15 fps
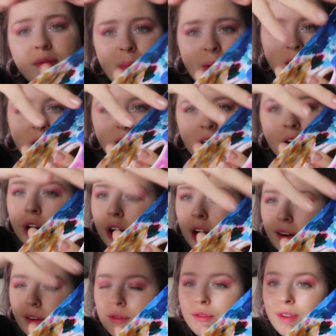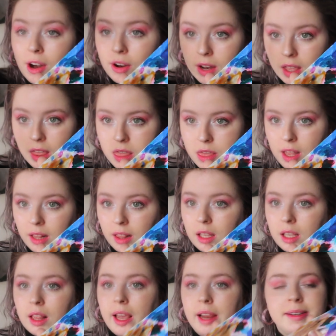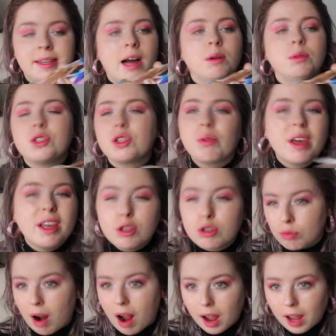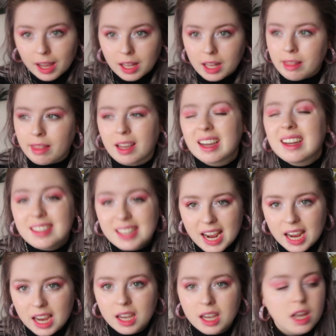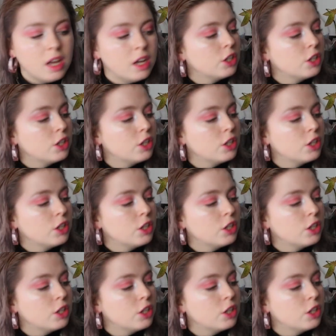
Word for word: mixed here are very thinly laid down, so they dry in like a day.